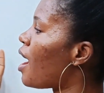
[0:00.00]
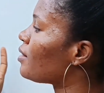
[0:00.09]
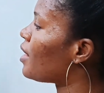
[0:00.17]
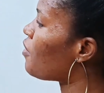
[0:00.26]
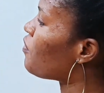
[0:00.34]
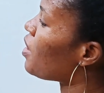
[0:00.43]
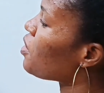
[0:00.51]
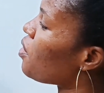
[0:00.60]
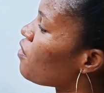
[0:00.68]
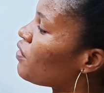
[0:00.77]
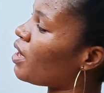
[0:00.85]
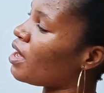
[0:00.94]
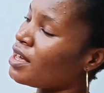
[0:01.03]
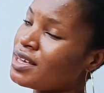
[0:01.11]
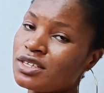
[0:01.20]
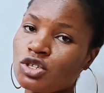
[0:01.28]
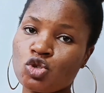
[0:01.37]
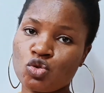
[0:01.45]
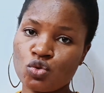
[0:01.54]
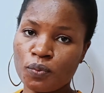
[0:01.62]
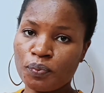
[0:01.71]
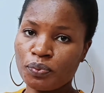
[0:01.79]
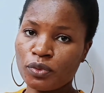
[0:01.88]
And that value of k is
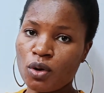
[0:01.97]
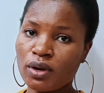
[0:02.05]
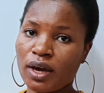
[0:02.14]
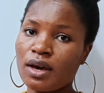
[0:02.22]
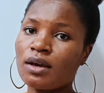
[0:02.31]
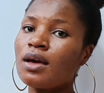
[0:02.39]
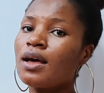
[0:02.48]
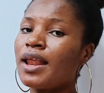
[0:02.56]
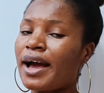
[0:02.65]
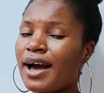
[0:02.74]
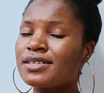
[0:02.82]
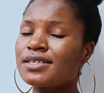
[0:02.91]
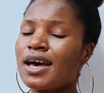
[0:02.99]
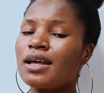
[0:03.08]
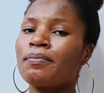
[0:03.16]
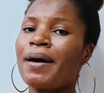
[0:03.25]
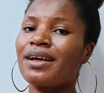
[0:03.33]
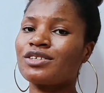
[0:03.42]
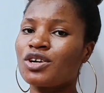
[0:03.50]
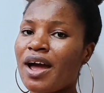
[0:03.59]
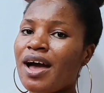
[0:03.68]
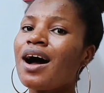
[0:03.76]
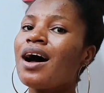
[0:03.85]
2, okay? Like I said, by
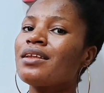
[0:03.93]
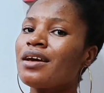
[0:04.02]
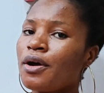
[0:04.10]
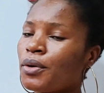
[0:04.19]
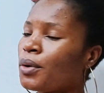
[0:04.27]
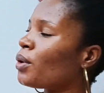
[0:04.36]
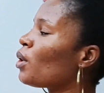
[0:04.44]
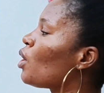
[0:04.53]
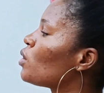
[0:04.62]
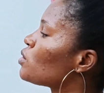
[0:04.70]
trial and error.